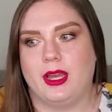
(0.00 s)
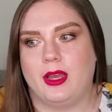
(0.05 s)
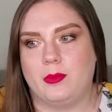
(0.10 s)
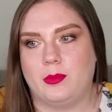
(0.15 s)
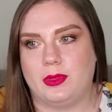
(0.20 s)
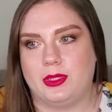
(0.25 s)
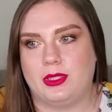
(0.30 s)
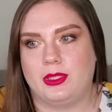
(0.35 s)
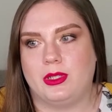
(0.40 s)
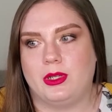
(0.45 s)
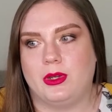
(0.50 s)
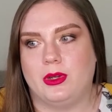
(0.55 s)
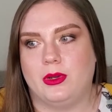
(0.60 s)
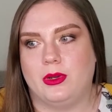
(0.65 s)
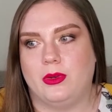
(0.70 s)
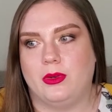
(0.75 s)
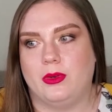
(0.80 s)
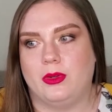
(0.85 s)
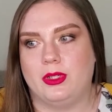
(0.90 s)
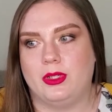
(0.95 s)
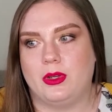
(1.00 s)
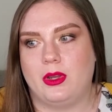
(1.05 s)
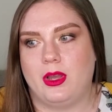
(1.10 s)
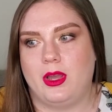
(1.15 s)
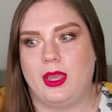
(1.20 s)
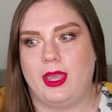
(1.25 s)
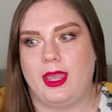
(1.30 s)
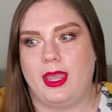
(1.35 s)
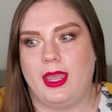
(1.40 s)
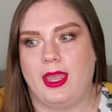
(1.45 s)
episode
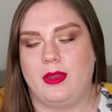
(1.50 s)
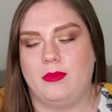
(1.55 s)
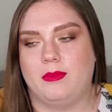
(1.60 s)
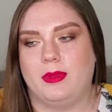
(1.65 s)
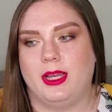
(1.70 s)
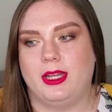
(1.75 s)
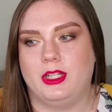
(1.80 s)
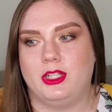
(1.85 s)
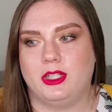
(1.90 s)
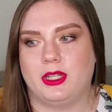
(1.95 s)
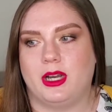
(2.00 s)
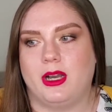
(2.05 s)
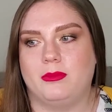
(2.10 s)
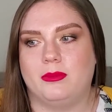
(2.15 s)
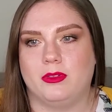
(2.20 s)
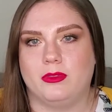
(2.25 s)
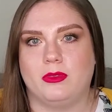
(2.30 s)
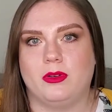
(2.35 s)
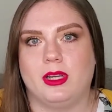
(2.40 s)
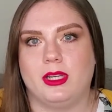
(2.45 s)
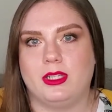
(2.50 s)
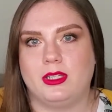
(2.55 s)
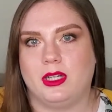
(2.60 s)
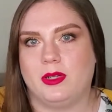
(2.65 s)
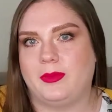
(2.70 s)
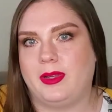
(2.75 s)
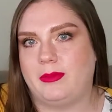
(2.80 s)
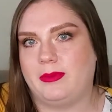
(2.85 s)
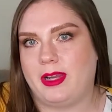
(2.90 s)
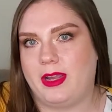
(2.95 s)
in my job before I started
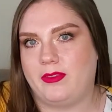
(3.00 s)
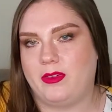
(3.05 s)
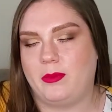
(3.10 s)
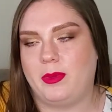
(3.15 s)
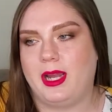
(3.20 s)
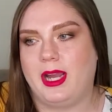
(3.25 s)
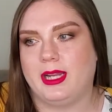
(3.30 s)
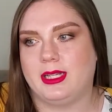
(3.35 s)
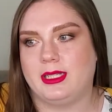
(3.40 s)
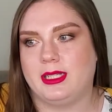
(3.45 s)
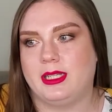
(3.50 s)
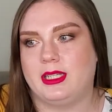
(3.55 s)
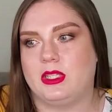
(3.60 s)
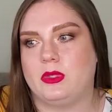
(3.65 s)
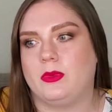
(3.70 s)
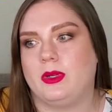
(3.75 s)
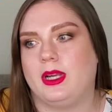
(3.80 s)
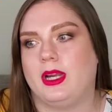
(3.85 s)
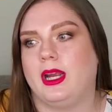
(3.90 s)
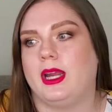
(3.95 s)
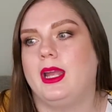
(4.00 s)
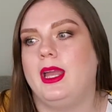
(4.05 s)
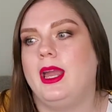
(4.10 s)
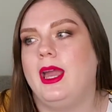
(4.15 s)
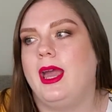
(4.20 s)
my private practice, where